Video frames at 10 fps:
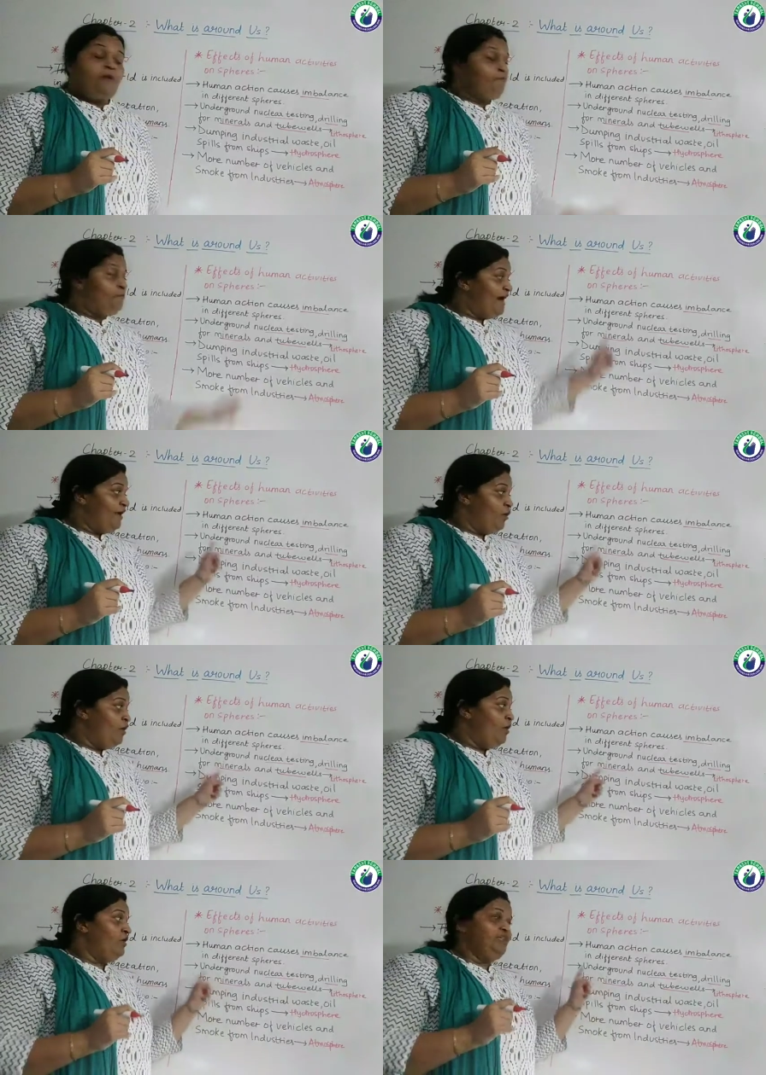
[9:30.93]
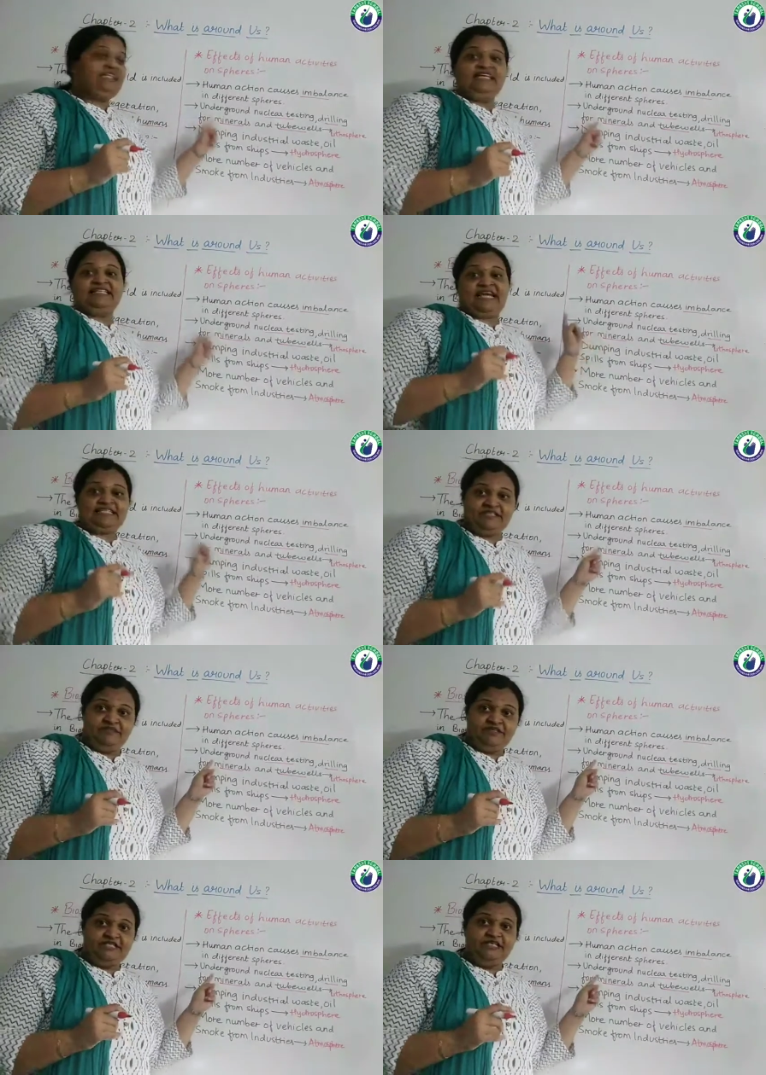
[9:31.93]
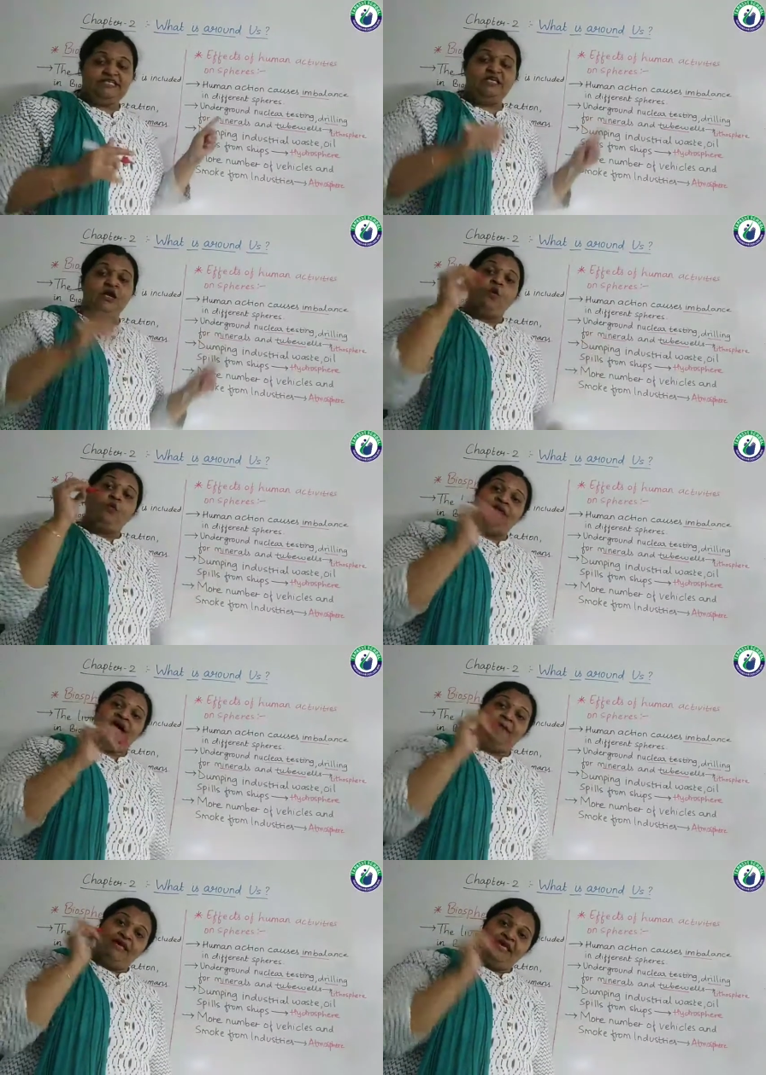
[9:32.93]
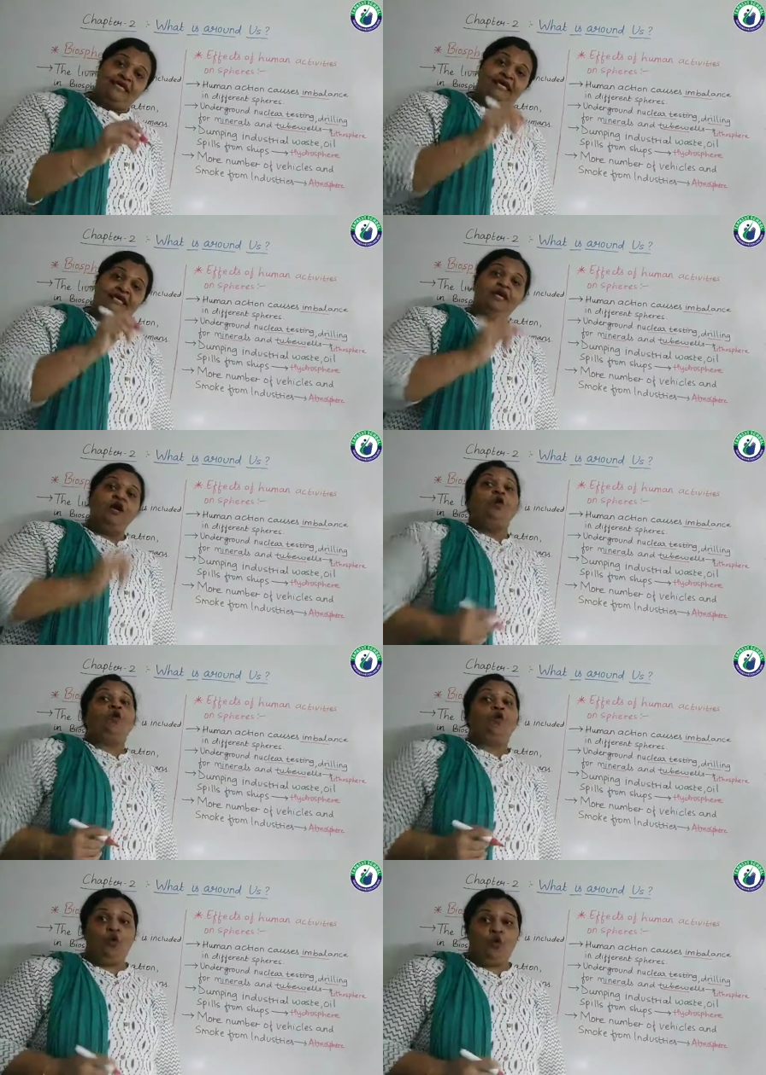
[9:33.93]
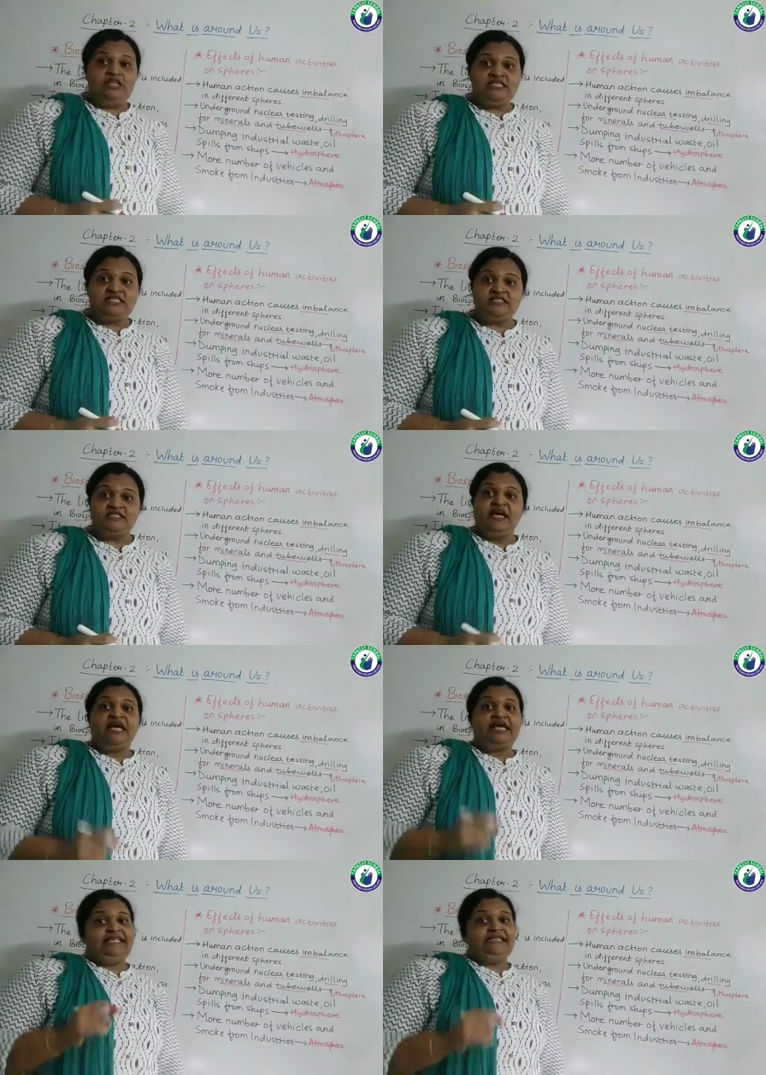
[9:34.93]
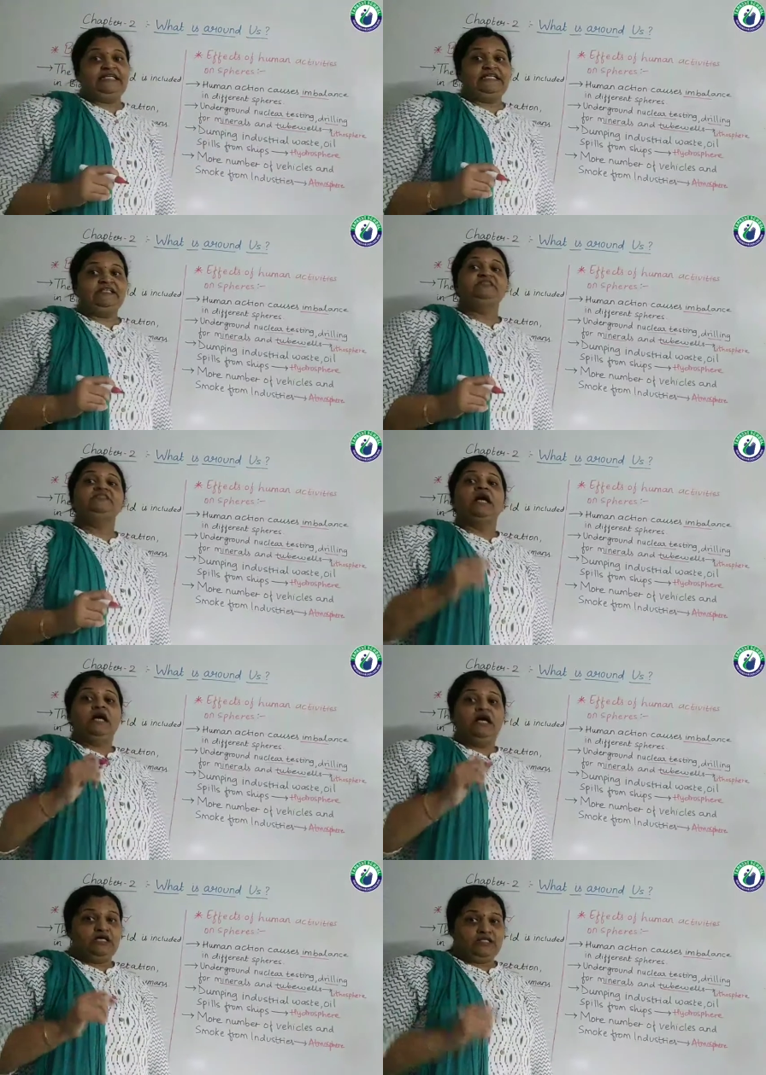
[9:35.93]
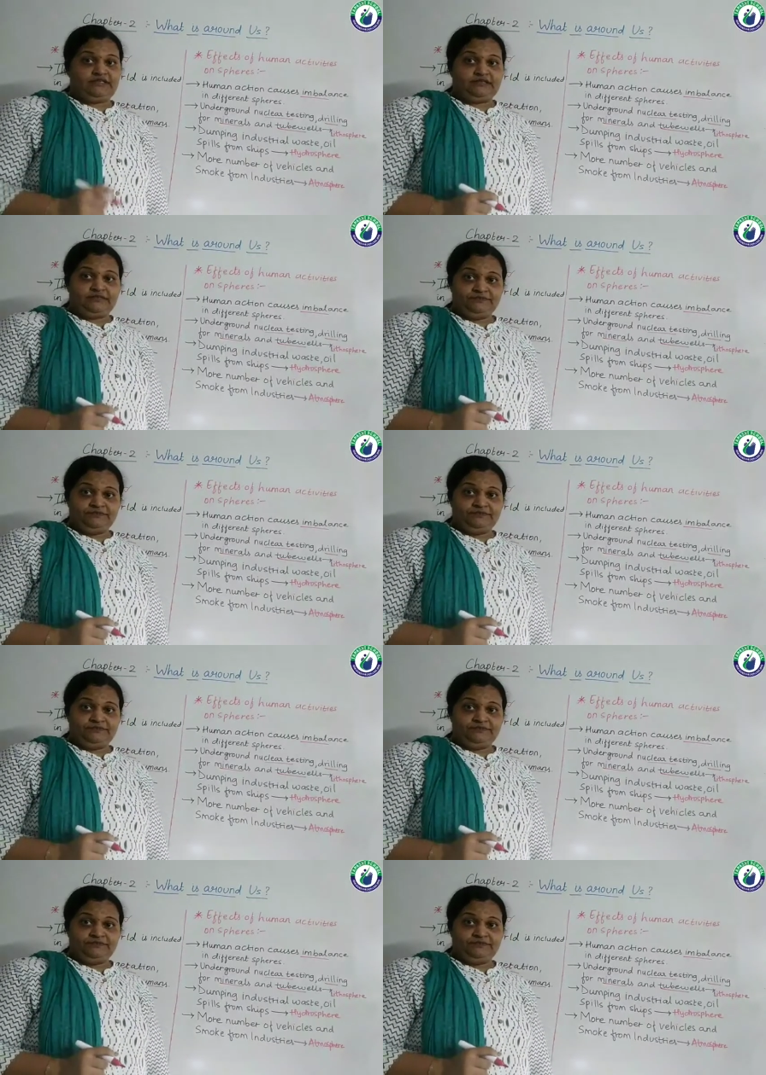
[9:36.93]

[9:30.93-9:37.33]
By all these activities, we are making holes in the earth.